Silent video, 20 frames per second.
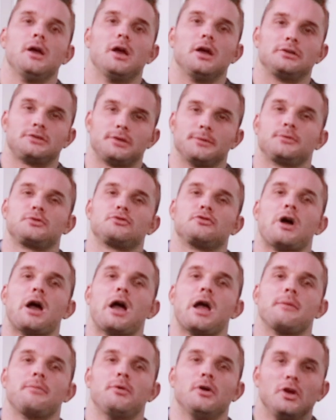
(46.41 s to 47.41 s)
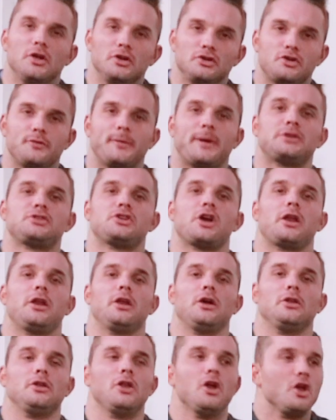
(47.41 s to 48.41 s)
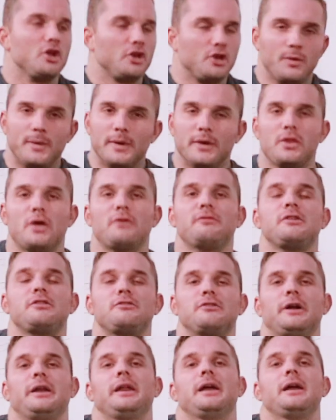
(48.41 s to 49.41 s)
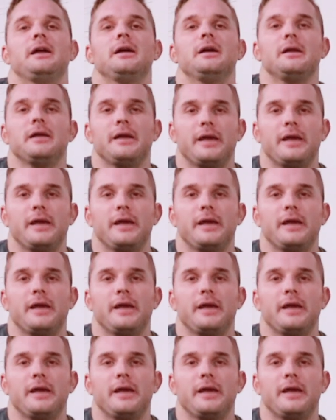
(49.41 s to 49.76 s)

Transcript: and subscribe to my channel. You will not regret it.